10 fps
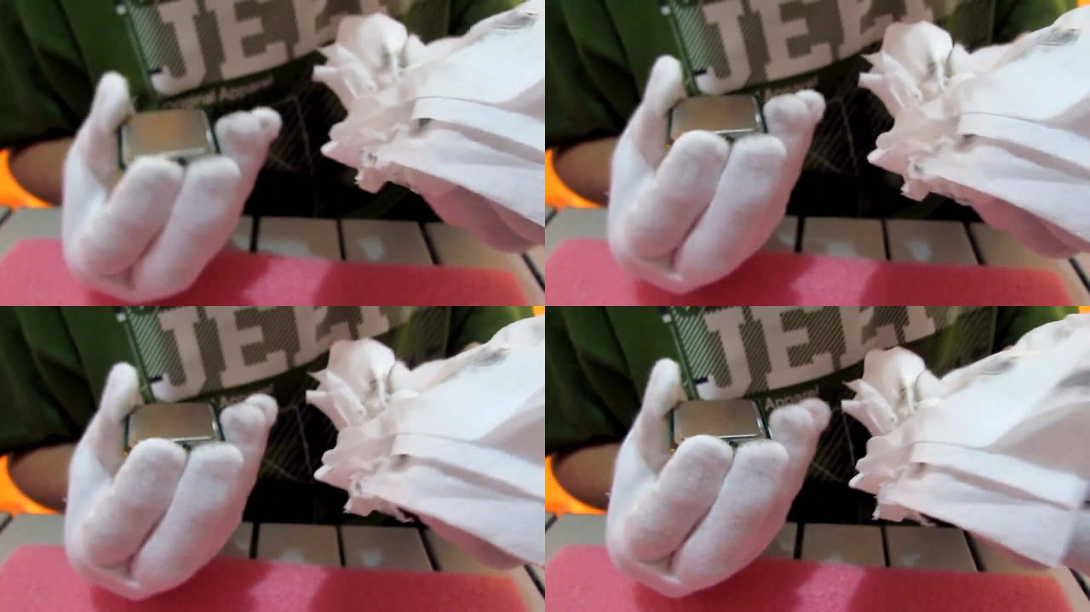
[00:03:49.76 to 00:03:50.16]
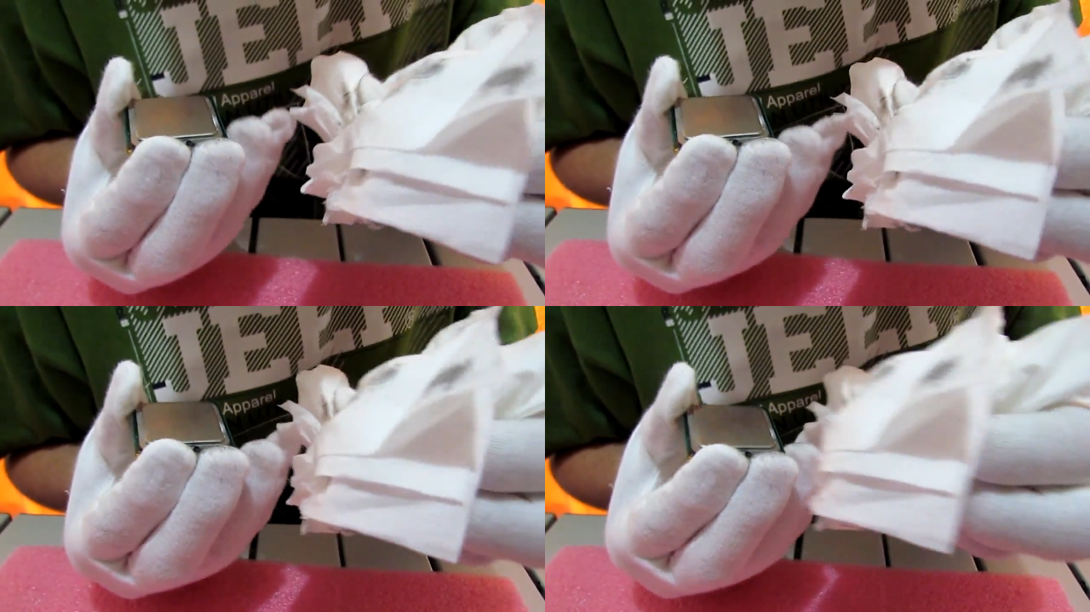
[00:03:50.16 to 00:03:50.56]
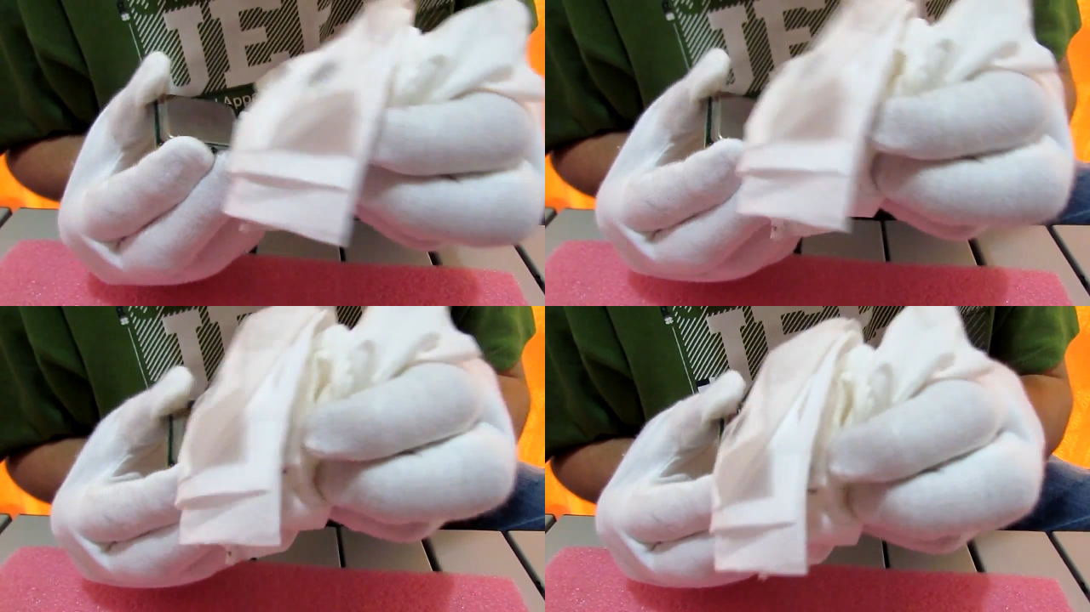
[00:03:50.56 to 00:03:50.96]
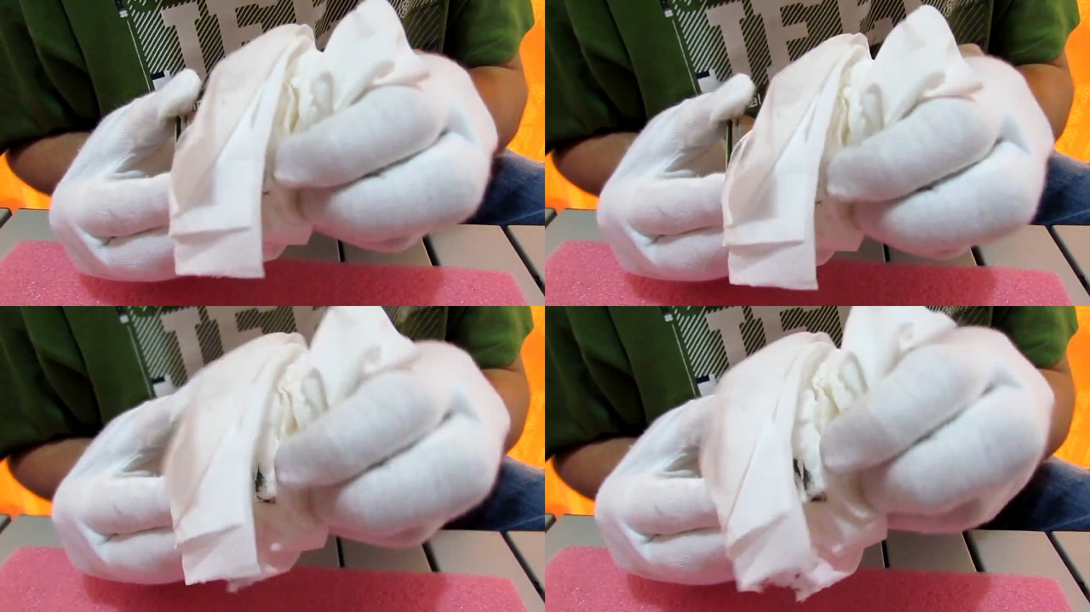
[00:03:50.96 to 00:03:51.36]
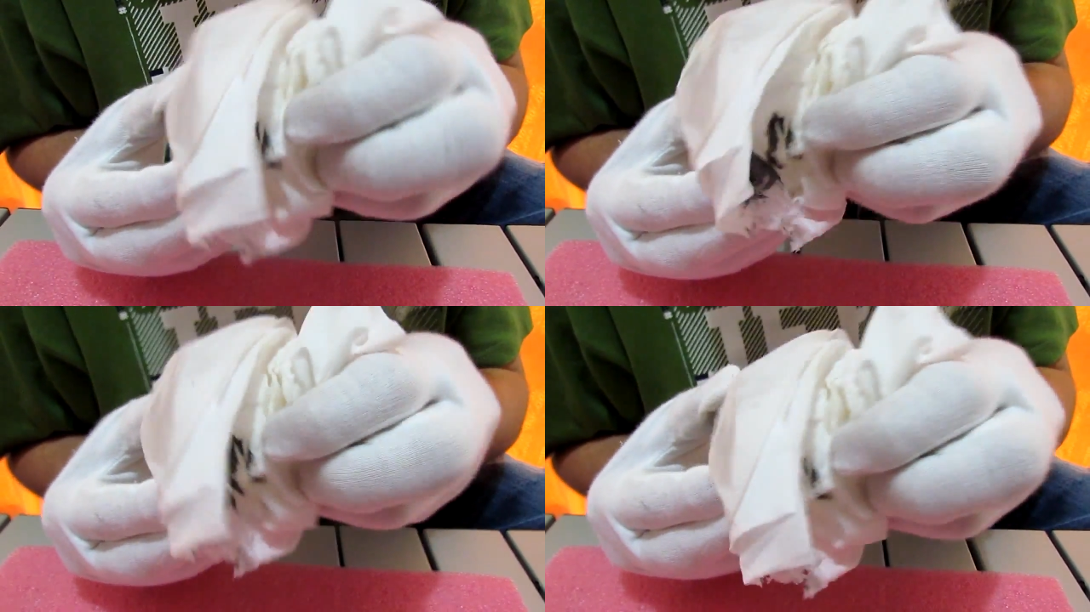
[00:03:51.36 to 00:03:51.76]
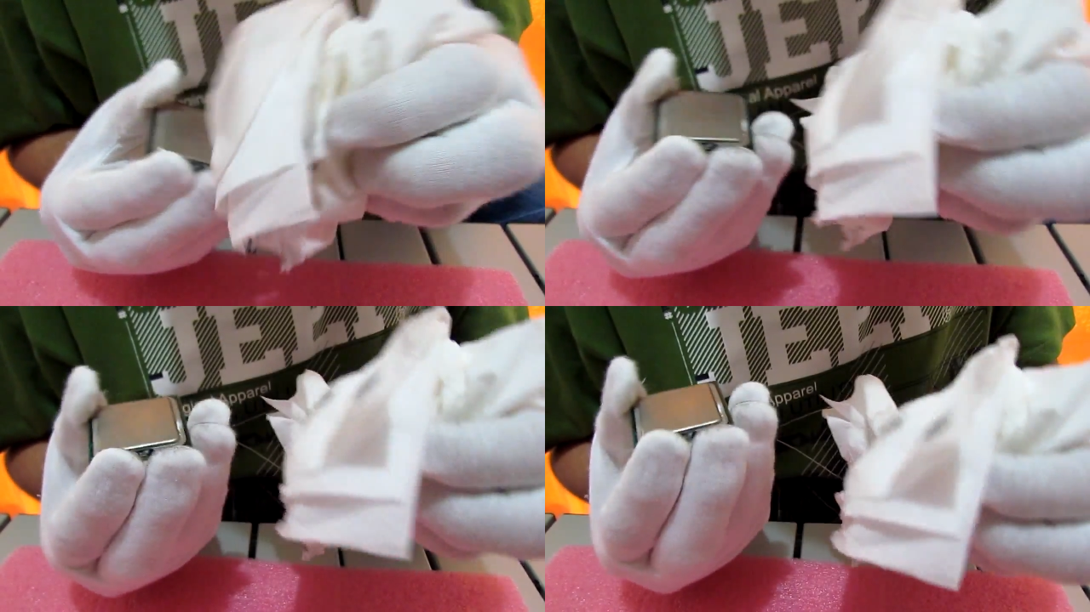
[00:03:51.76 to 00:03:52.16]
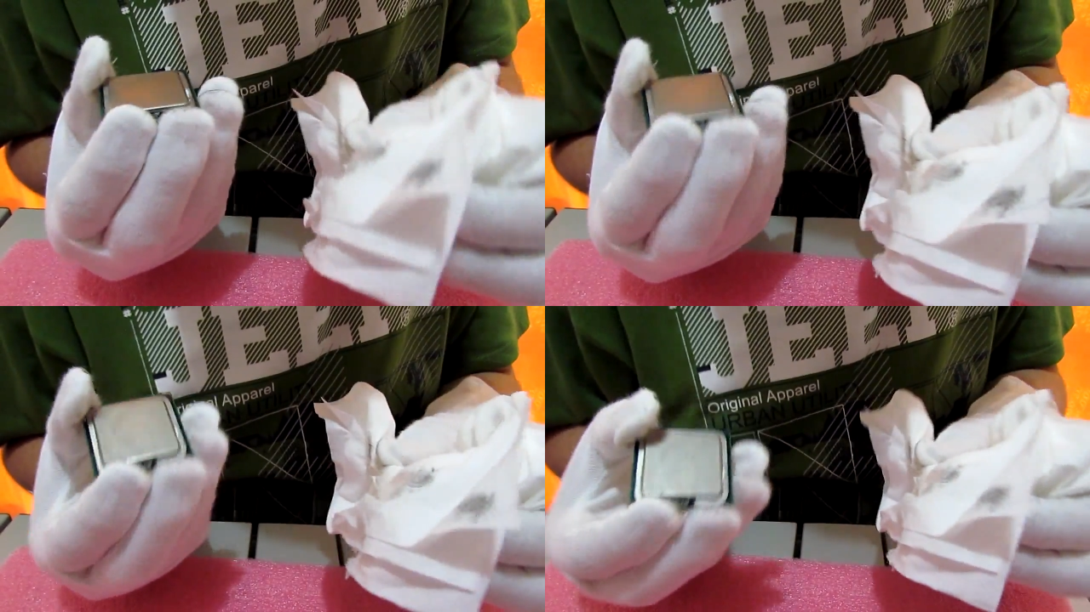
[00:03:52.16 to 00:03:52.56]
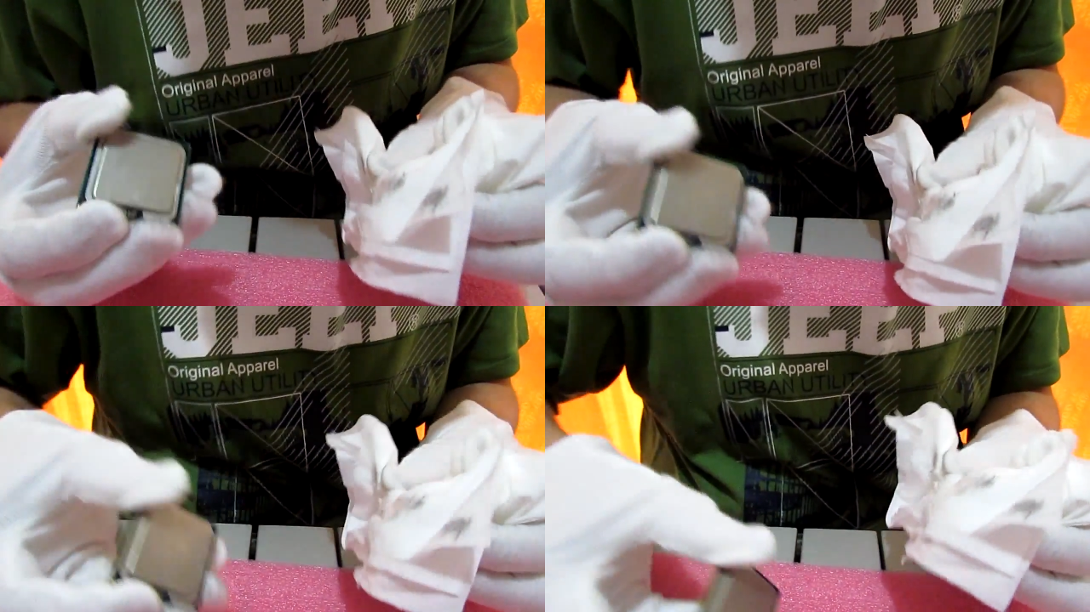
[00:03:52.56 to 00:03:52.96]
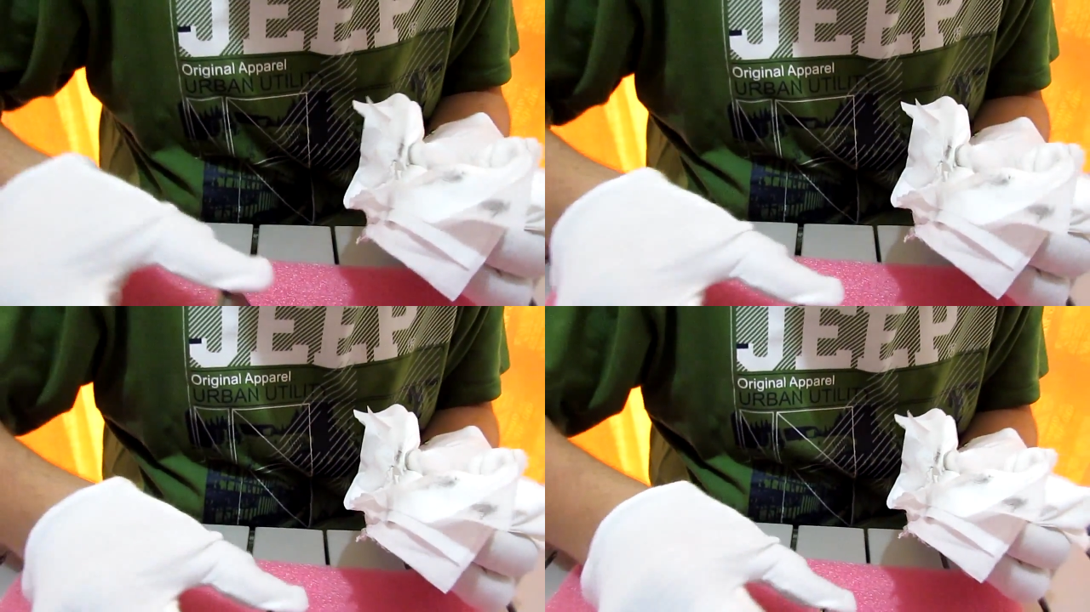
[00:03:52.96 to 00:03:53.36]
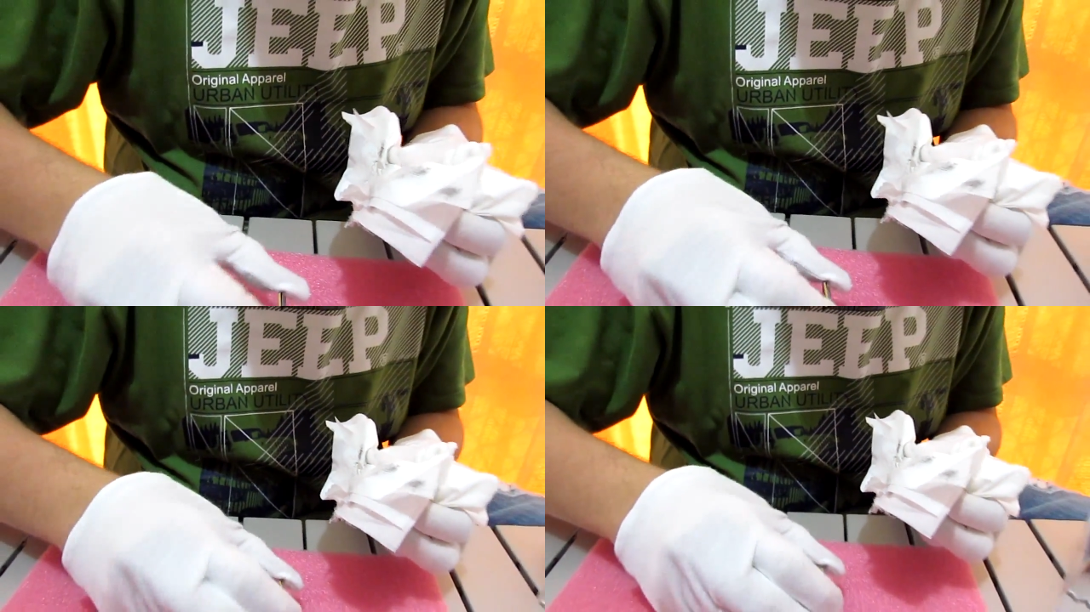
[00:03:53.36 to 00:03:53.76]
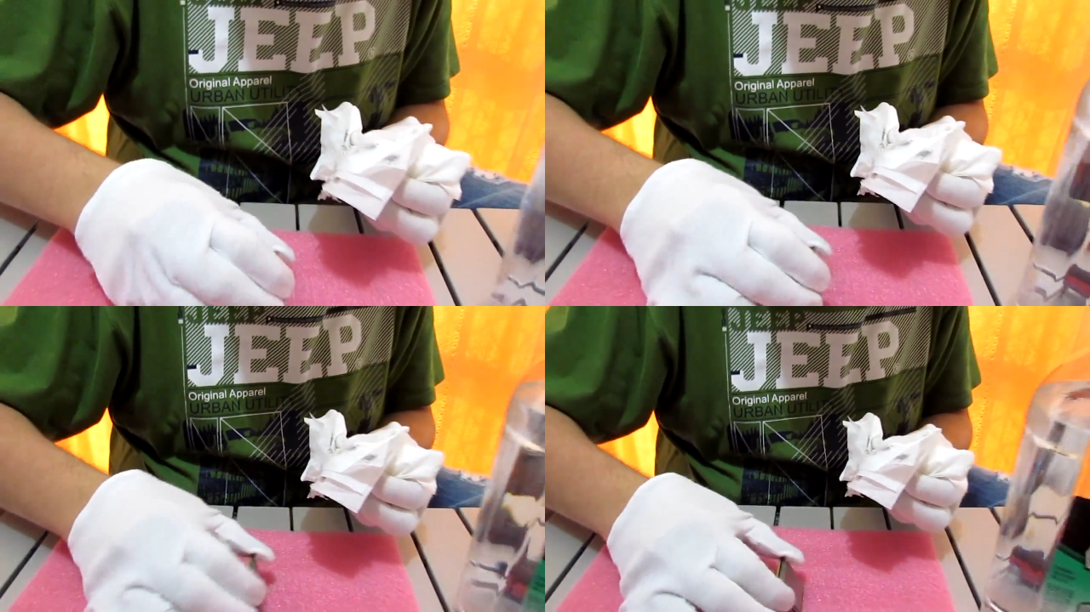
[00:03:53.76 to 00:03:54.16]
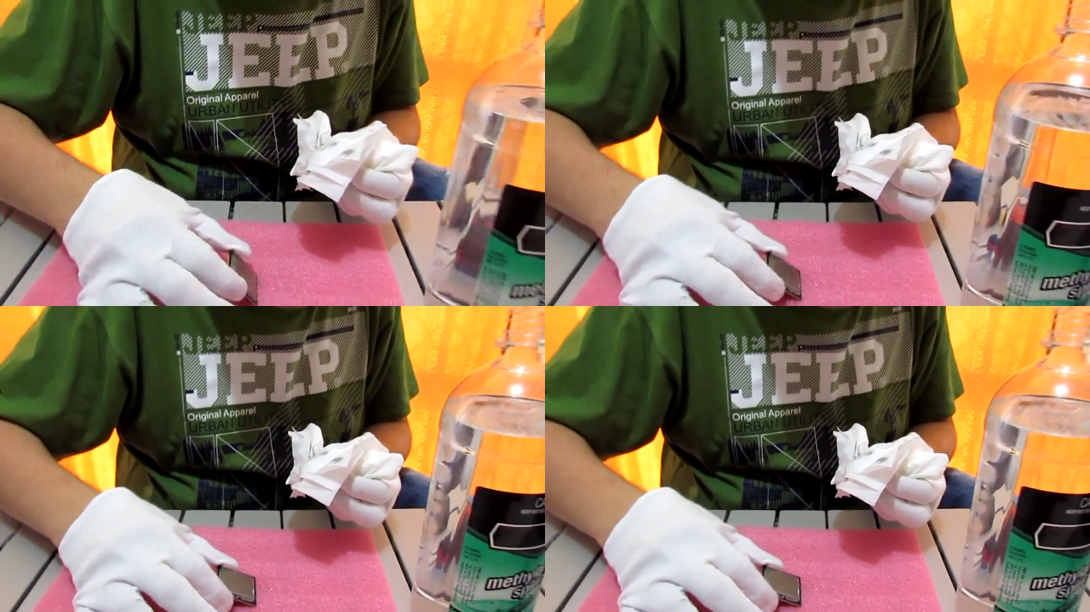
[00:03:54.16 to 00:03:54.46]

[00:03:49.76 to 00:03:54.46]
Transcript: No face is visible, so there are no lips to read.